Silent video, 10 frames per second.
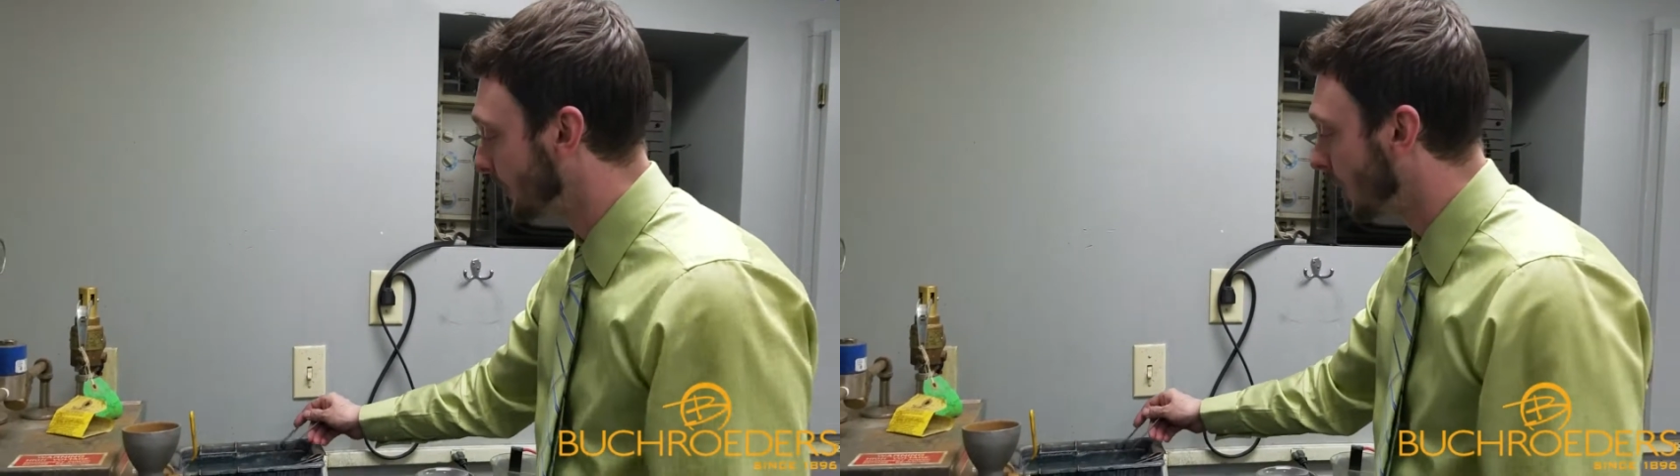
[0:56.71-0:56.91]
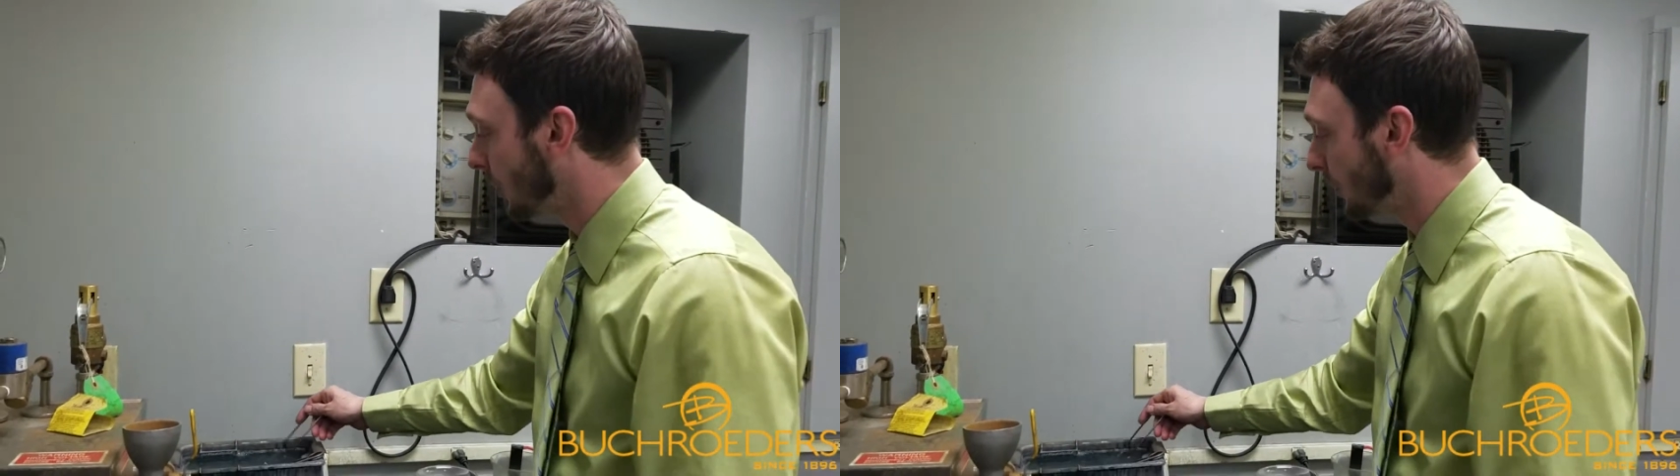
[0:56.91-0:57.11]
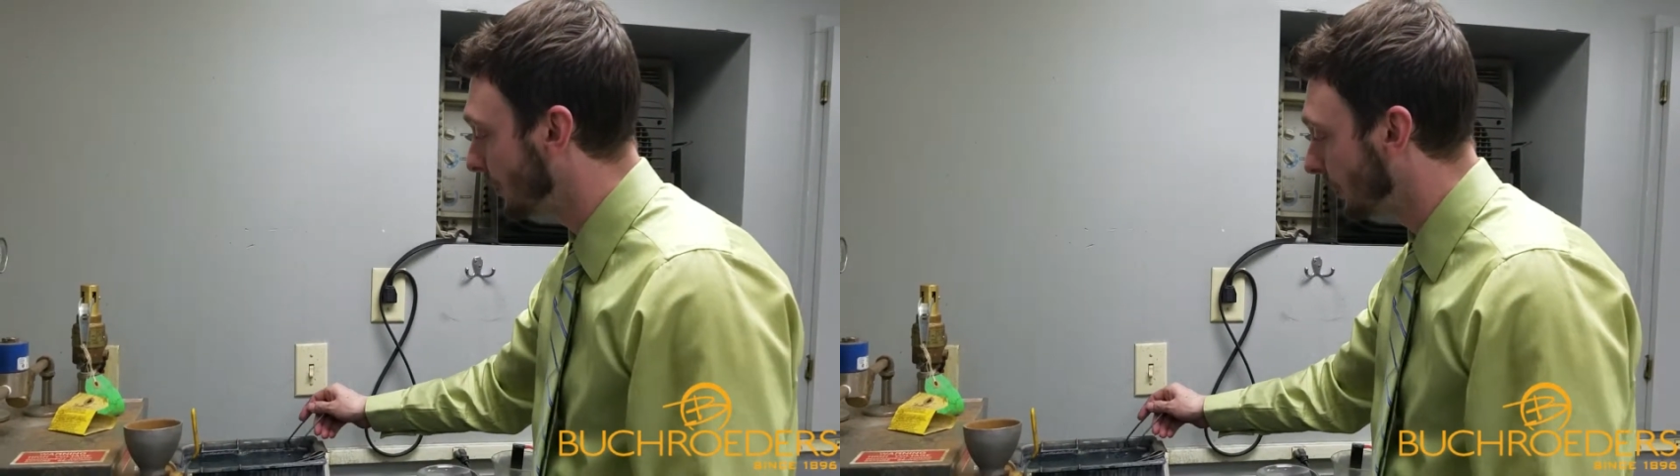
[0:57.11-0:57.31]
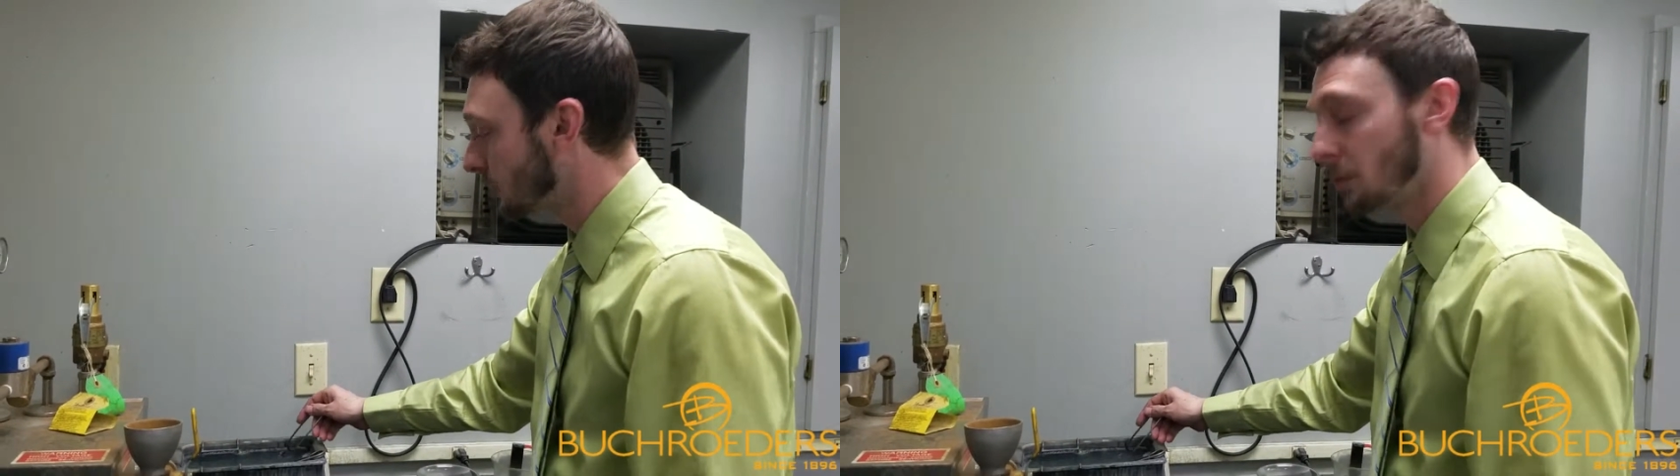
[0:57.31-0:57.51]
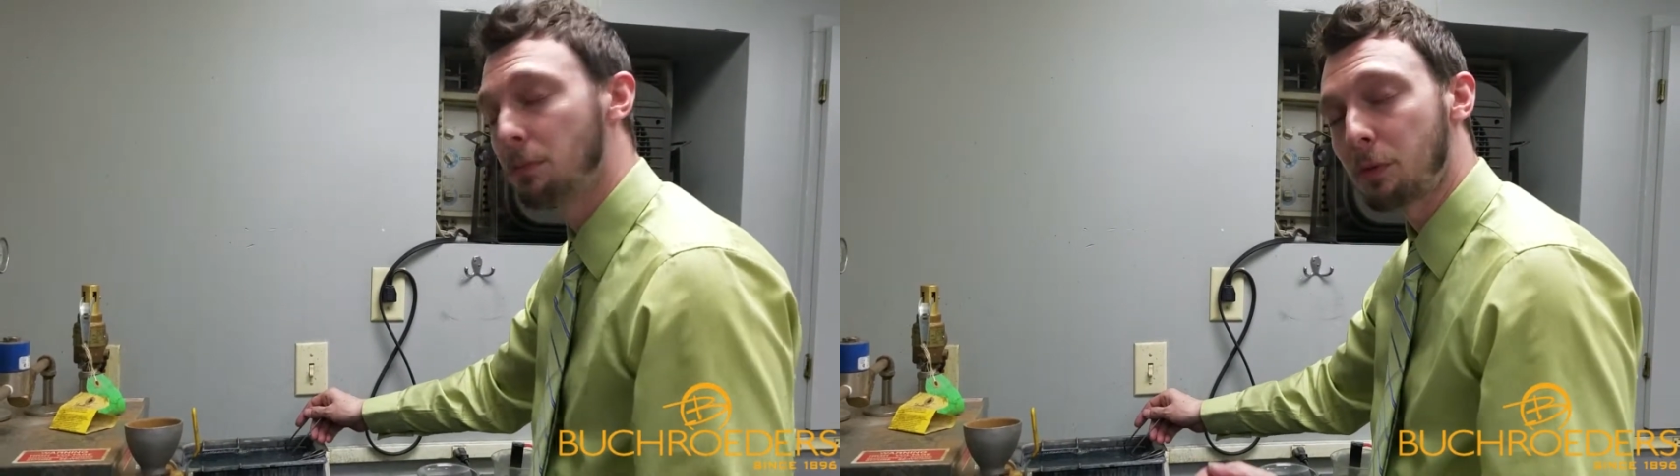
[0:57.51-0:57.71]
So
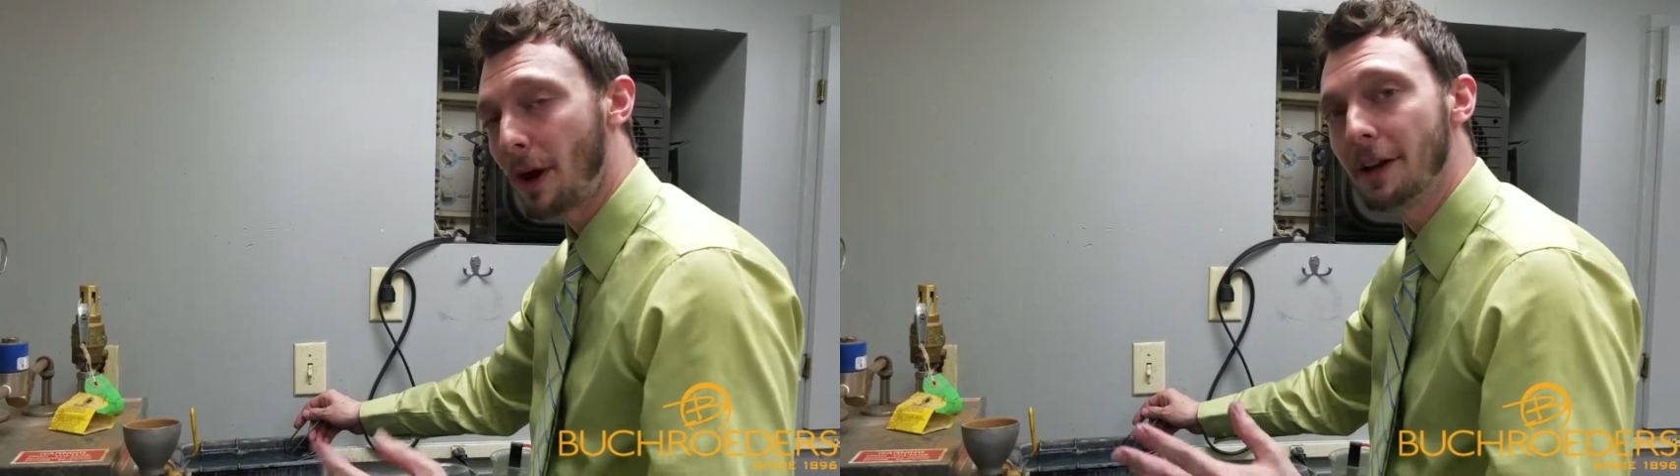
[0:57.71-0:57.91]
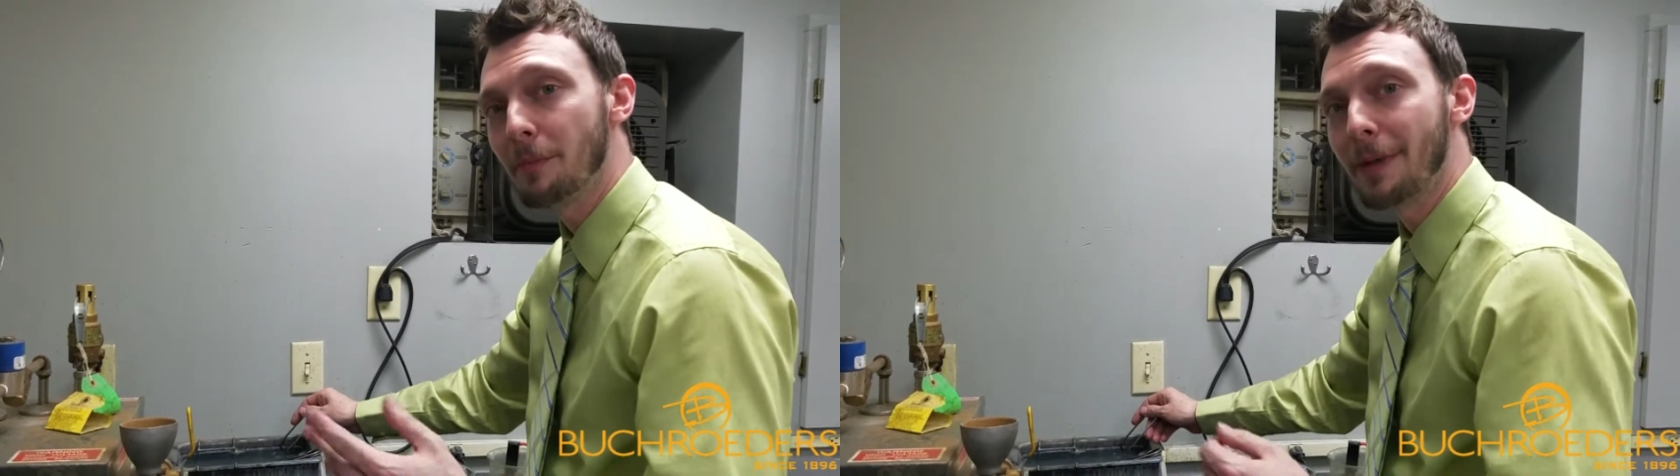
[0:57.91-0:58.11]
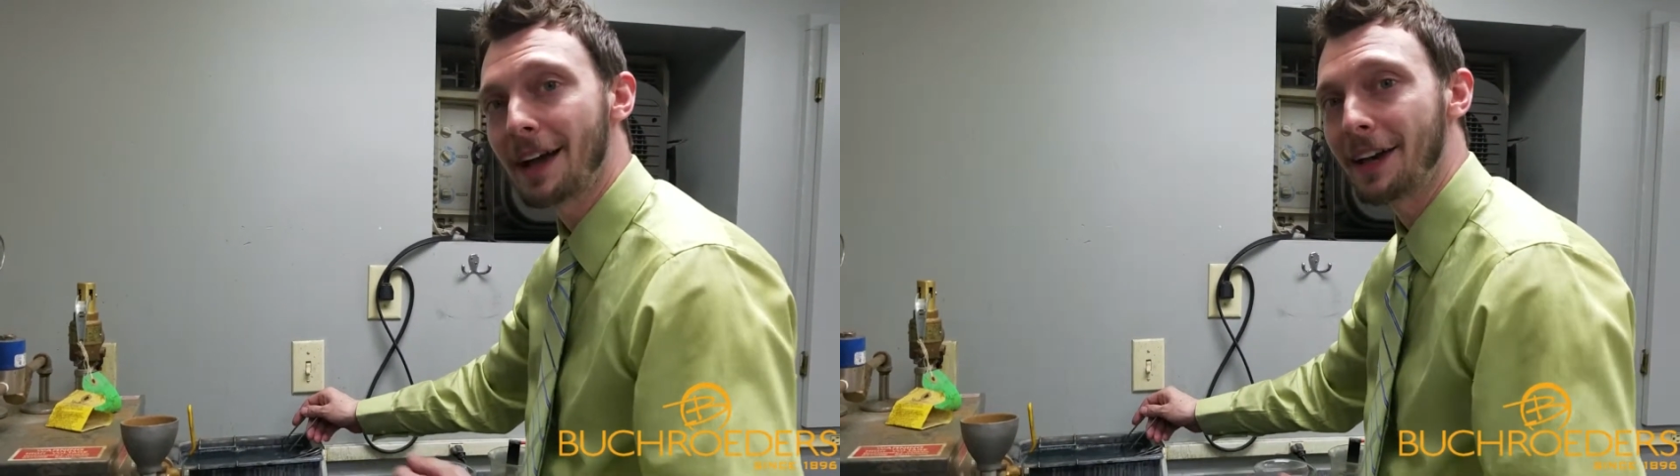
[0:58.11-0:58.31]
this will right back.